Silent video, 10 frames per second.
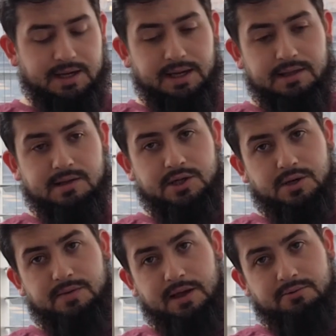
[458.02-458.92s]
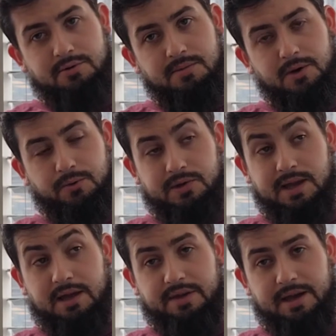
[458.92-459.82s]
.institute. That's run by
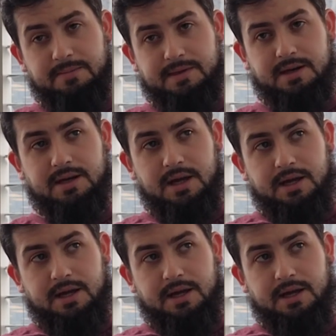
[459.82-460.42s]
Ustad Hamza.